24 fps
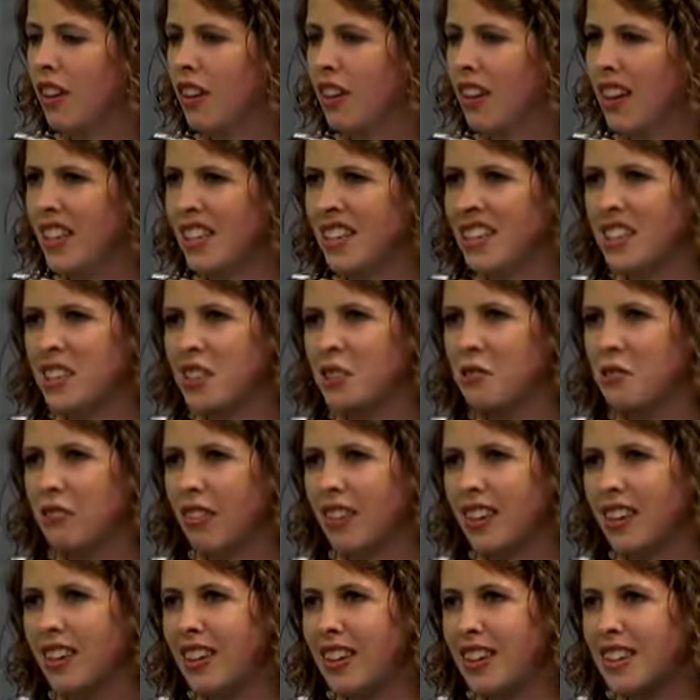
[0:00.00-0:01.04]
Is it as
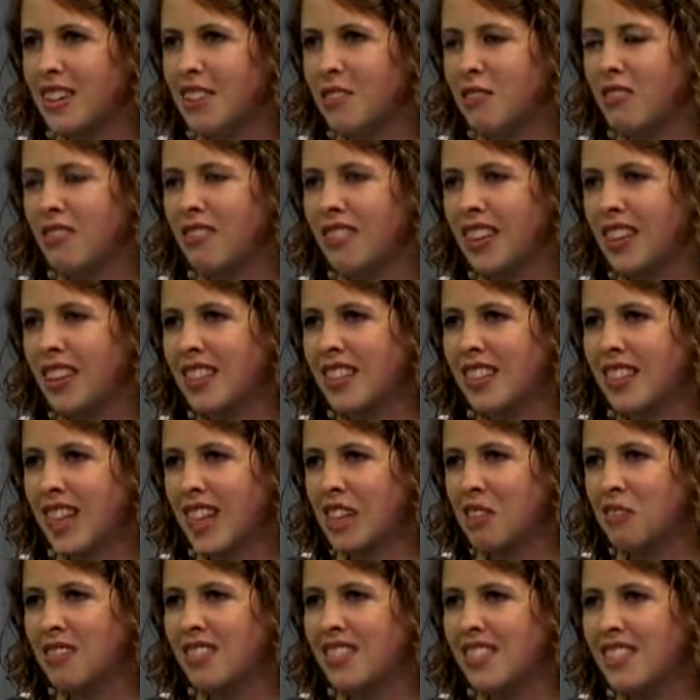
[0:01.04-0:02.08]
frightening as all of that
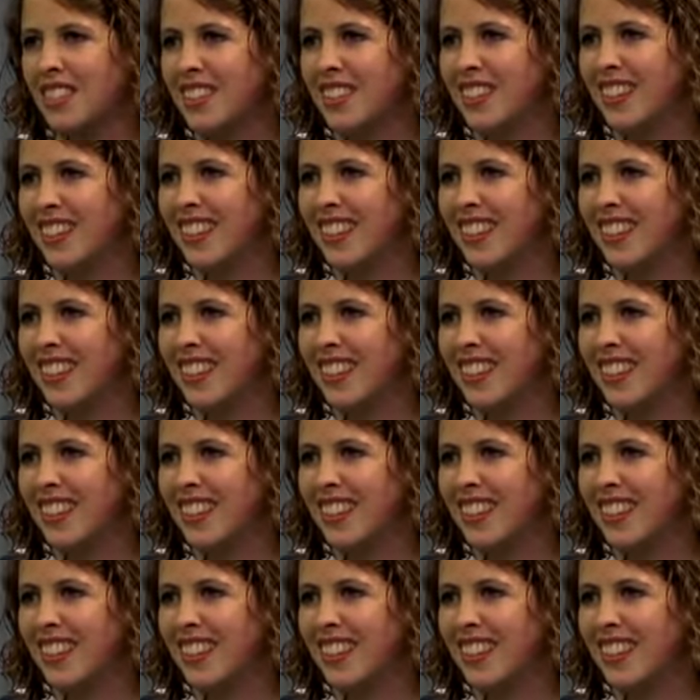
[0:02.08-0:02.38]
sounds?